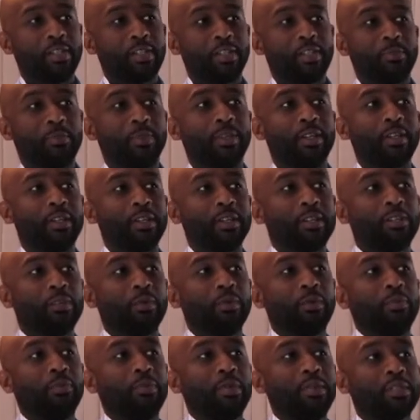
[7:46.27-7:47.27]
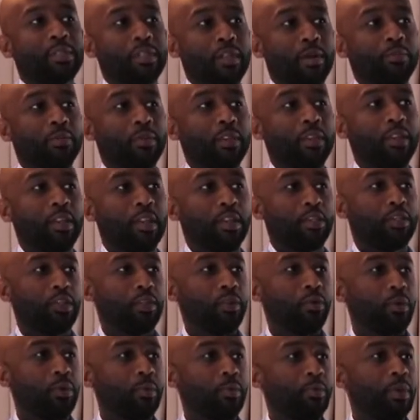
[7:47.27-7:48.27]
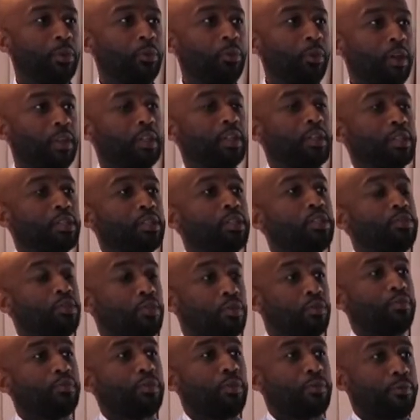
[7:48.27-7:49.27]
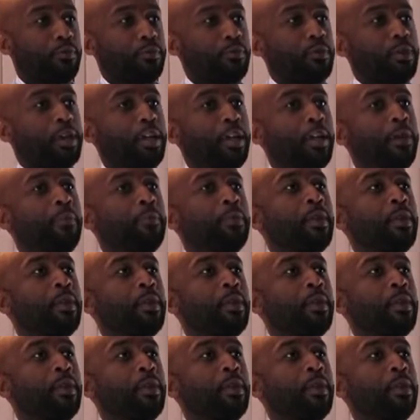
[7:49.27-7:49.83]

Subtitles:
is because it would be something that you would be willing to do for free.